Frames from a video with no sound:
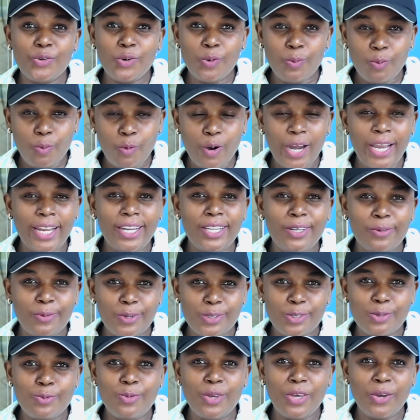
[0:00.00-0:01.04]
room while he
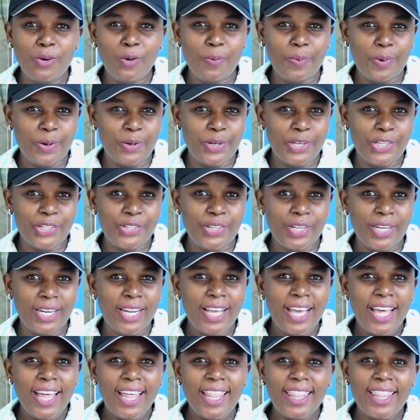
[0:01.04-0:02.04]
was doing operation.